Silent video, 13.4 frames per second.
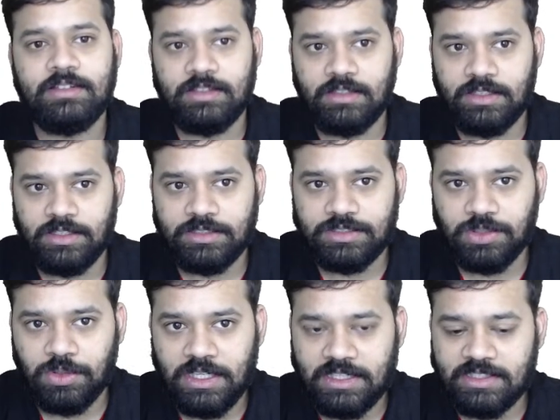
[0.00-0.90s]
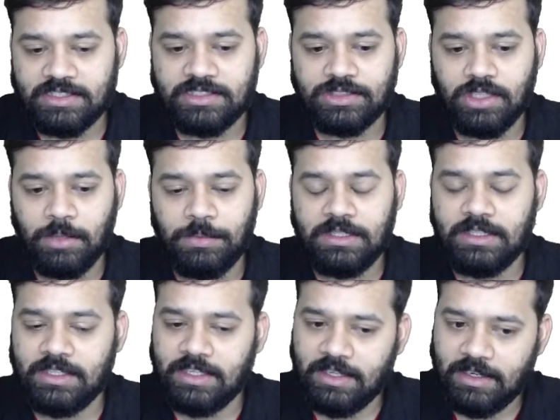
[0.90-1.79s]
So let us stop it
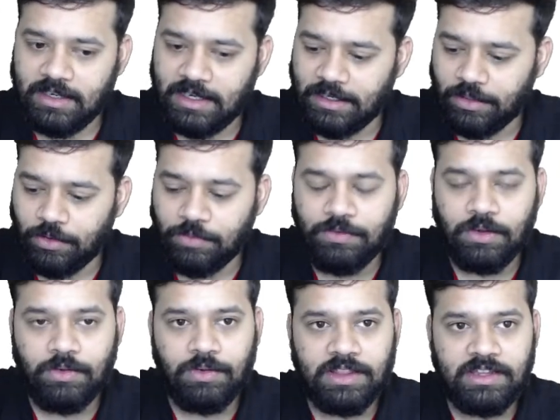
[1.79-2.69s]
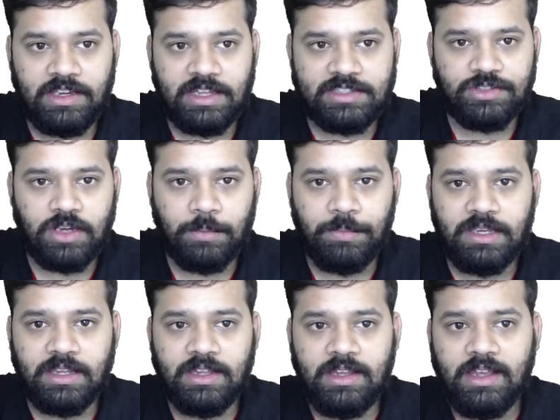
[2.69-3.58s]
here and go forward to the next
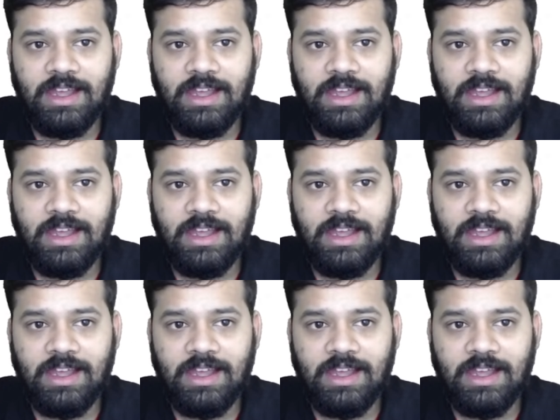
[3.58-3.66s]
topic.